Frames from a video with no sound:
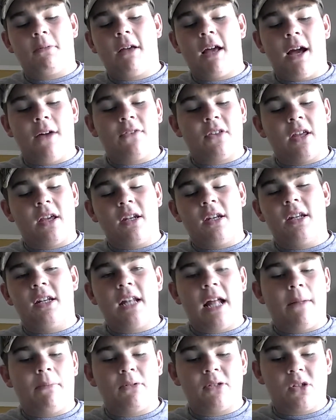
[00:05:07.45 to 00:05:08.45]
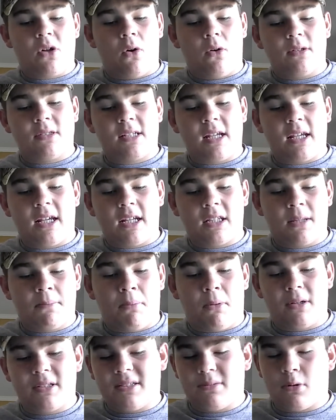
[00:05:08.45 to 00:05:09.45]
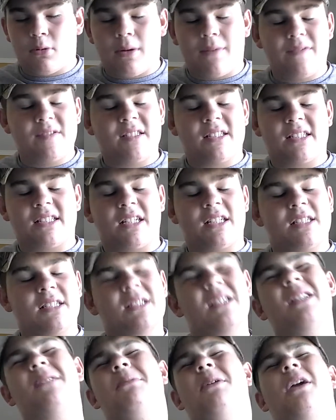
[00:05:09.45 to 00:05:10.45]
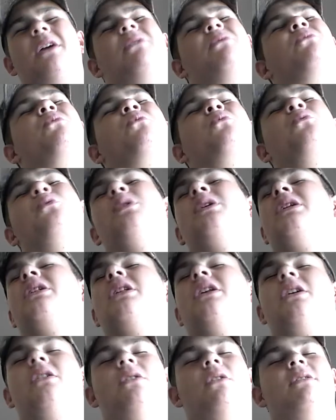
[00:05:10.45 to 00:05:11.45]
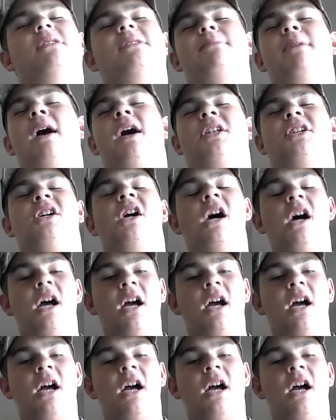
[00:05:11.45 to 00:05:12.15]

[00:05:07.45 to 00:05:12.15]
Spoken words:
we have the Indianapolis Colts taking on the Baltimore Ravens, and this is going to be a really close match.